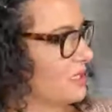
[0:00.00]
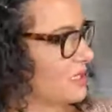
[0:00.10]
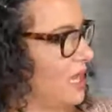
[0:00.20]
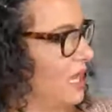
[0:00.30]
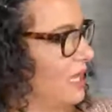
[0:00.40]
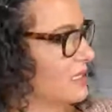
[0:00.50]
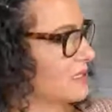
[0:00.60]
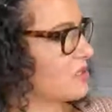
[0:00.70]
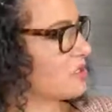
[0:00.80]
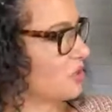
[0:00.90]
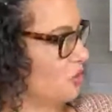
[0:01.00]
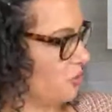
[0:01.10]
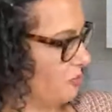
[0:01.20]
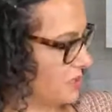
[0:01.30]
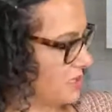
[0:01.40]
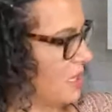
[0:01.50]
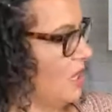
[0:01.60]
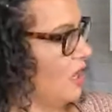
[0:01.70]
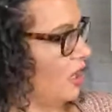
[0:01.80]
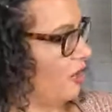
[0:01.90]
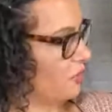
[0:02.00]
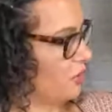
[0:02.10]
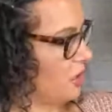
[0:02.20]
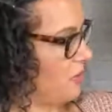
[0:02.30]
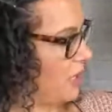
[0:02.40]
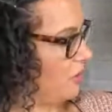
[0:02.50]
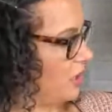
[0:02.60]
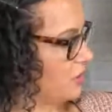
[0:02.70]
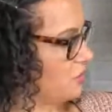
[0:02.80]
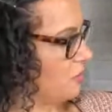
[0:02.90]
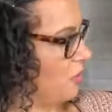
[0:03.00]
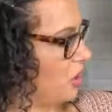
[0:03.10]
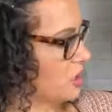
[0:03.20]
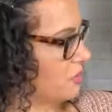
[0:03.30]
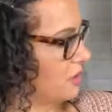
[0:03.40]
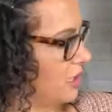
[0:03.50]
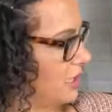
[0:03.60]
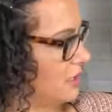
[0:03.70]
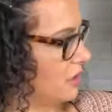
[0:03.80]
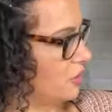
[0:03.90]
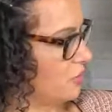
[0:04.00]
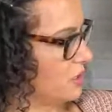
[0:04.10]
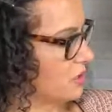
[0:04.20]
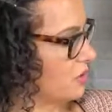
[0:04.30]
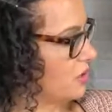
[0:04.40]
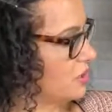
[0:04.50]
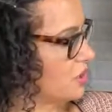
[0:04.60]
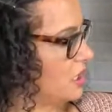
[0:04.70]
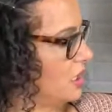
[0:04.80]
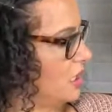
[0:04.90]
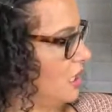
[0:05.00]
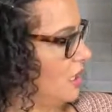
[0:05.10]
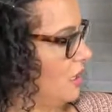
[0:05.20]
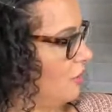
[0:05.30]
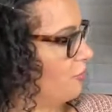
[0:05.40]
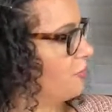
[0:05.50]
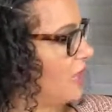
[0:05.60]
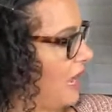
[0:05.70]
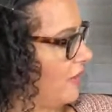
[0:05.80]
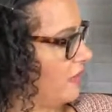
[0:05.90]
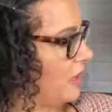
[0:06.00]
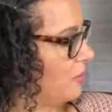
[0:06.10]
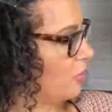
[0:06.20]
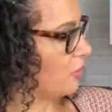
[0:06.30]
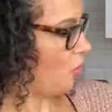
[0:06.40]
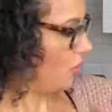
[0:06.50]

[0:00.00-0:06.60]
sized scoops of cookie batter onto a parchment-lined ungreased cookie sheet. Flatten them with